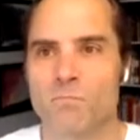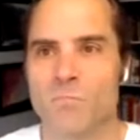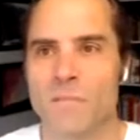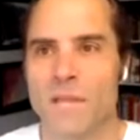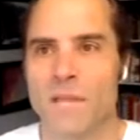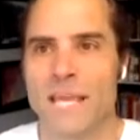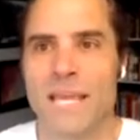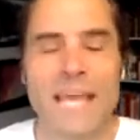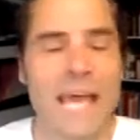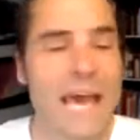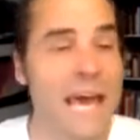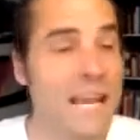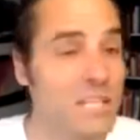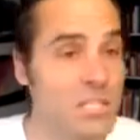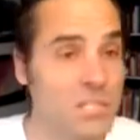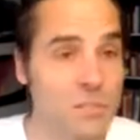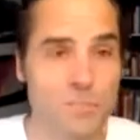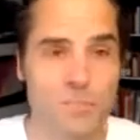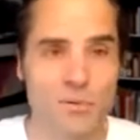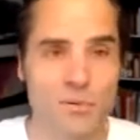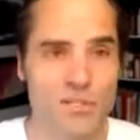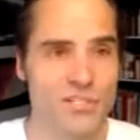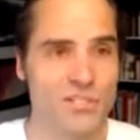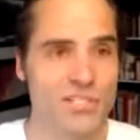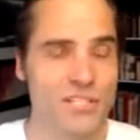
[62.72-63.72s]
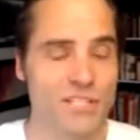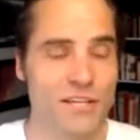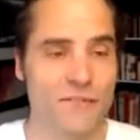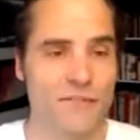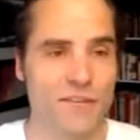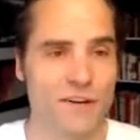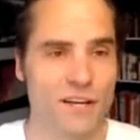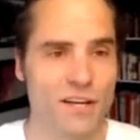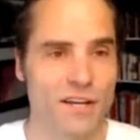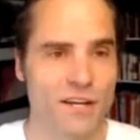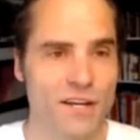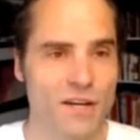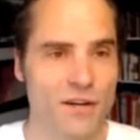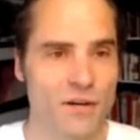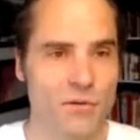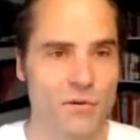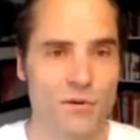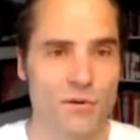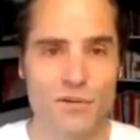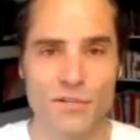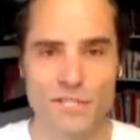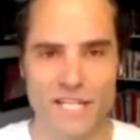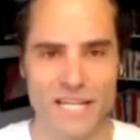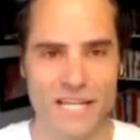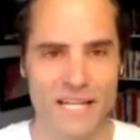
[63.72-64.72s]
He had a specific
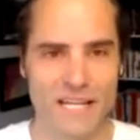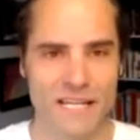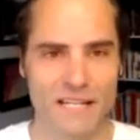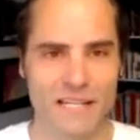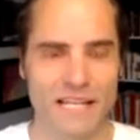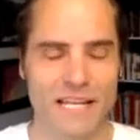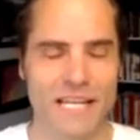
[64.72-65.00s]
routine